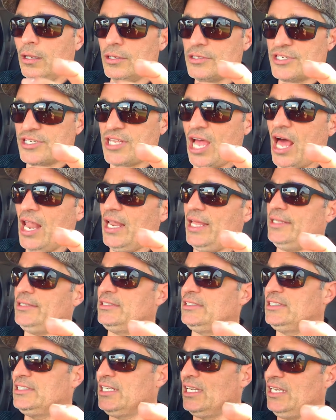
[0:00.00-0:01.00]
solid
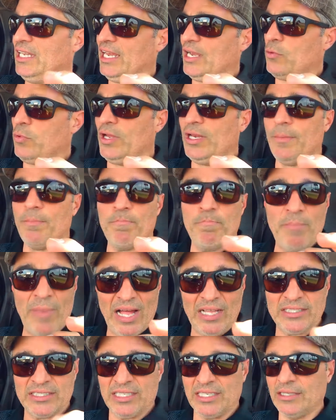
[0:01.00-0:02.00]
to liquid,
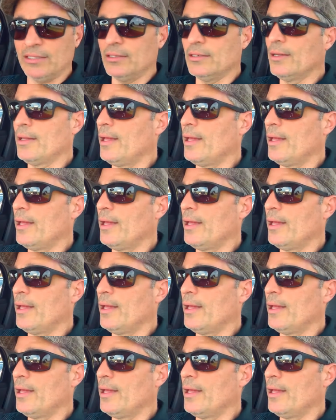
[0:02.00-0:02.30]
melting.